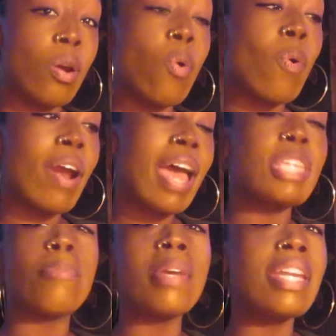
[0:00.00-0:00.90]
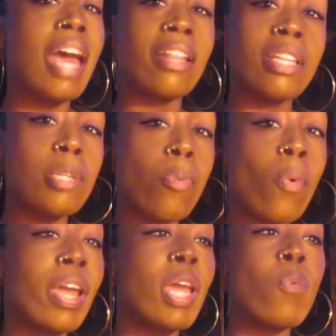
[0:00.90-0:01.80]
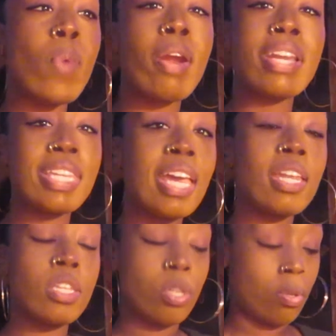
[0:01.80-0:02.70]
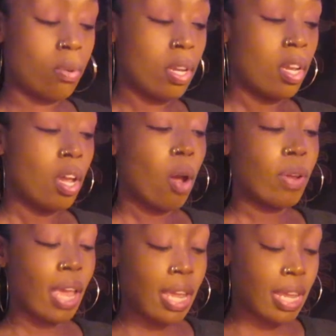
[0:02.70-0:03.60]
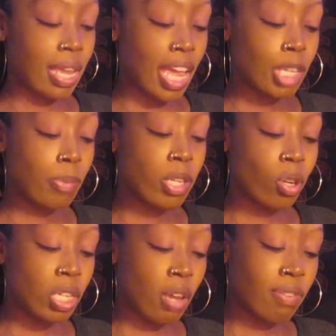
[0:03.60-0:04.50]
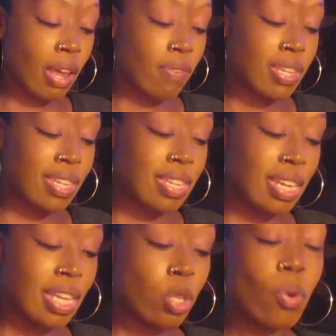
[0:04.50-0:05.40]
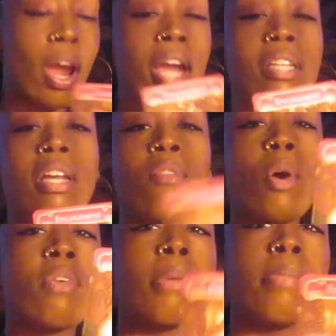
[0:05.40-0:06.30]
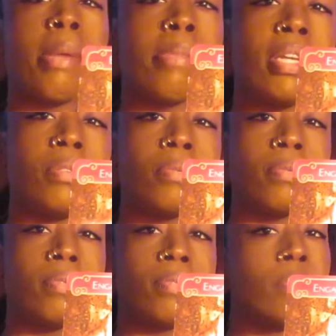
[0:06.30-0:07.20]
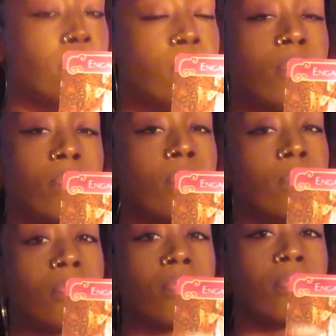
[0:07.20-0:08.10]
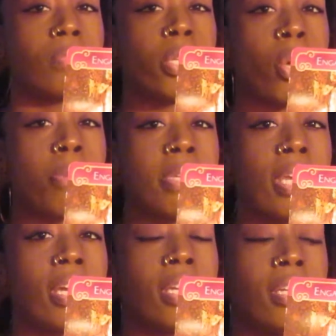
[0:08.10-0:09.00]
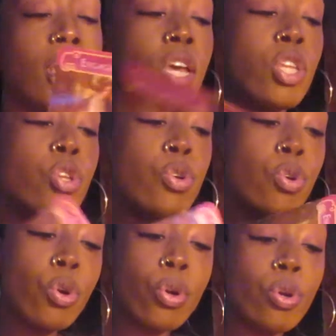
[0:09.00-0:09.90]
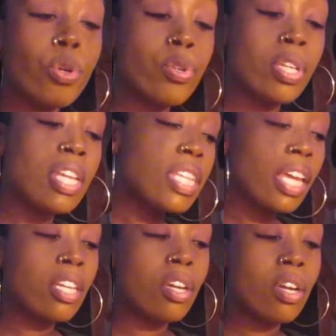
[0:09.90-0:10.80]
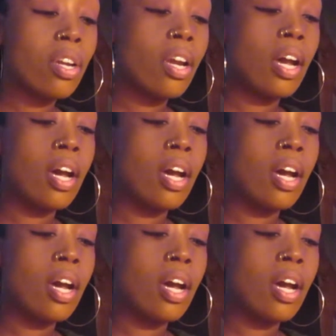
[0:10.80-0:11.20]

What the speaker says: or has been at this point, and where it's headed to. Okay, engagement. Your love life is ascending to a higher level of commitment. You know what I'm saying? You're just like your